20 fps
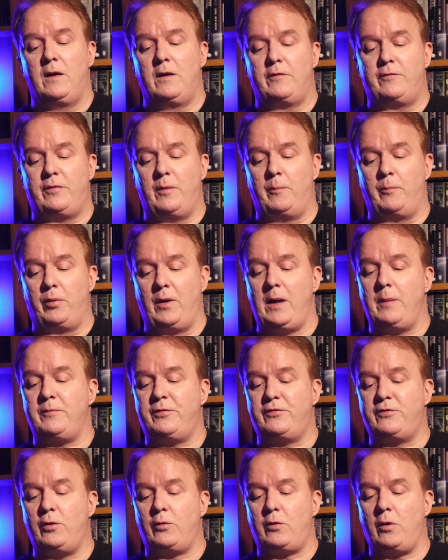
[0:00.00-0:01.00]
From Bram
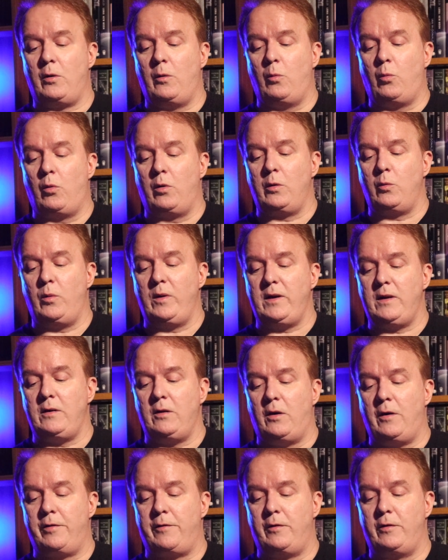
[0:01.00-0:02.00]
Stoker award-winning
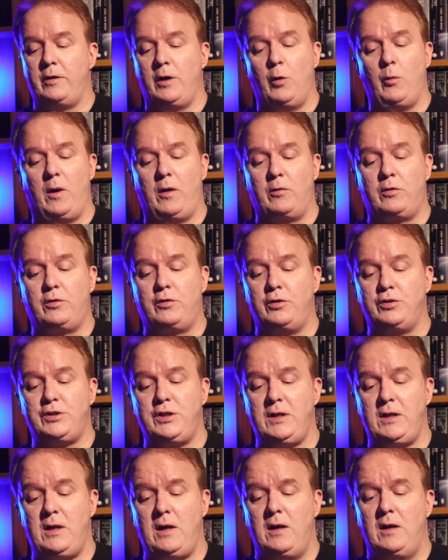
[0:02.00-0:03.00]
author Noel
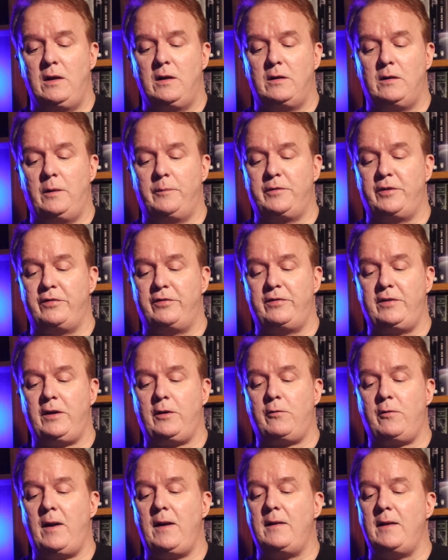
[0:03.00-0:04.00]
Cushing comes A
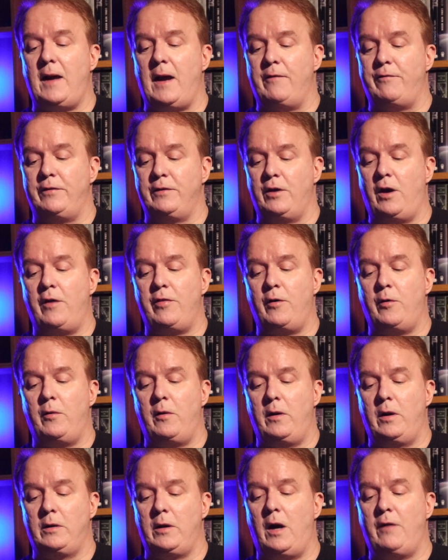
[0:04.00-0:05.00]
Sick Grey Laugh, a
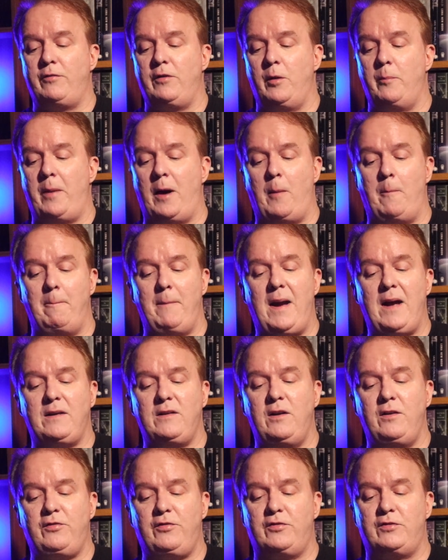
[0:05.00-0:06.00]
novel, a novel about
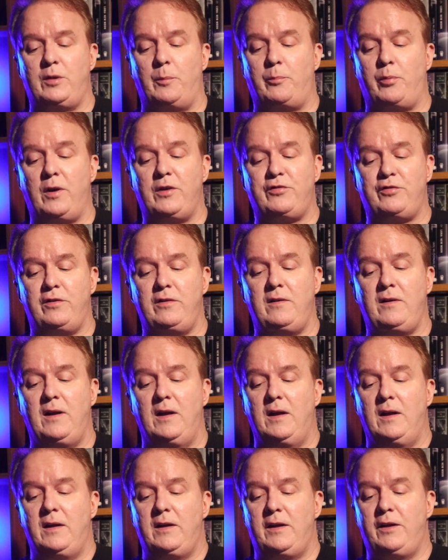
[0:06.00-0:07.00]
madness, depression,
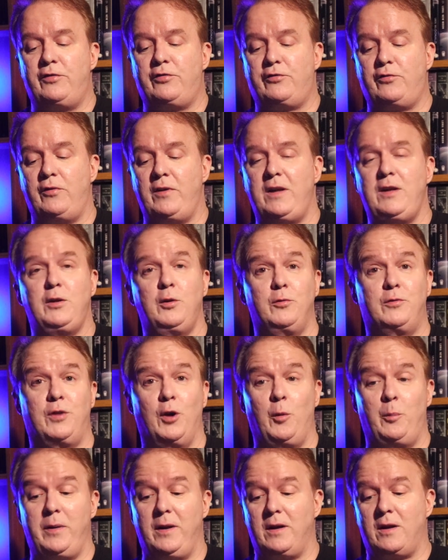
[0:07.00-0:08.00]
history,
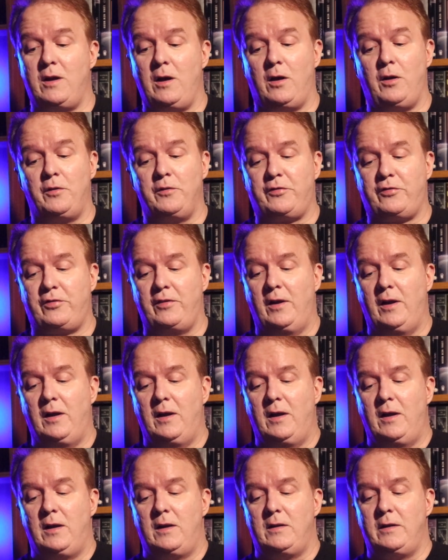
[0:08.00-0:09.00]
utopian cults,
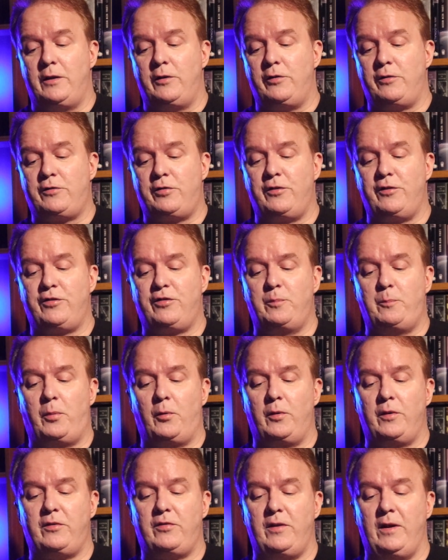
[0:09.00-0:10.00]
literature,
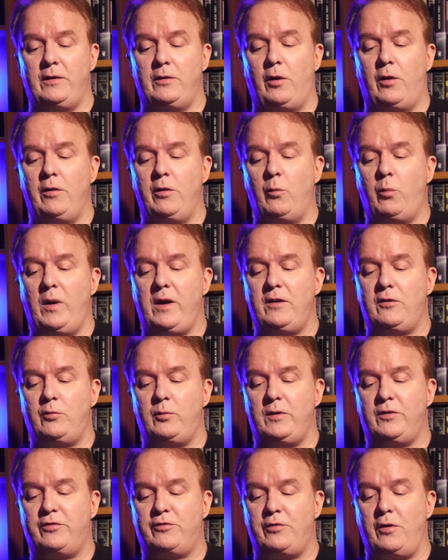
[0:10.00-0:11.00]
sports, and all the ways
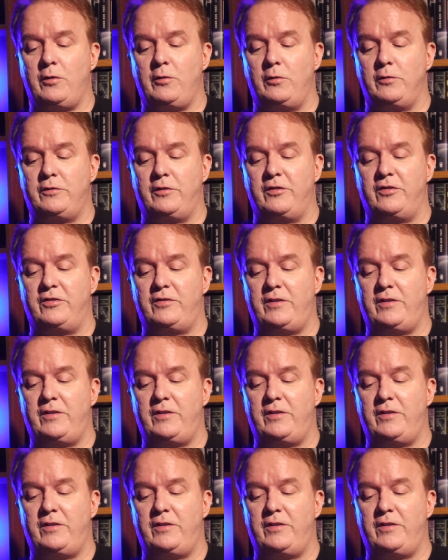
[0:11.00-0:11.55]
we struggle to